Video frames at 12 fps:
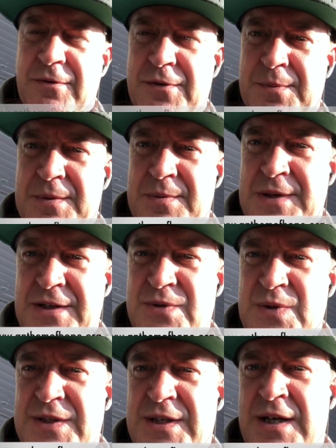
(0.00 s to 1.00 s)
from committing
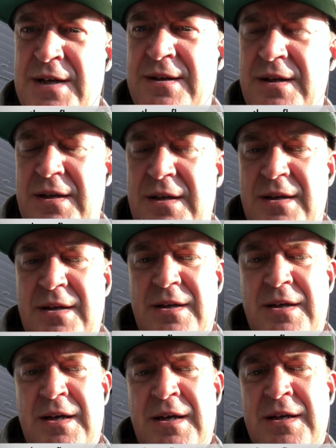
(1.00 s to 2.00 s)
suicide.
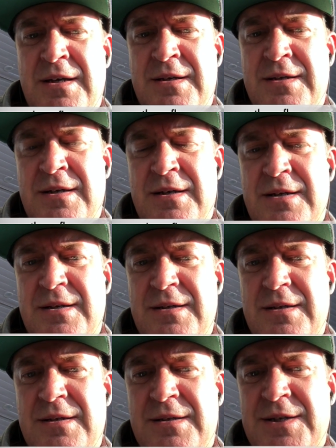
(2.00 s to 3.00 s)
And I
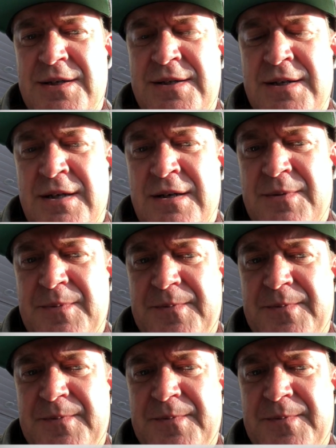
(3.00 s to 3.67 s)
just want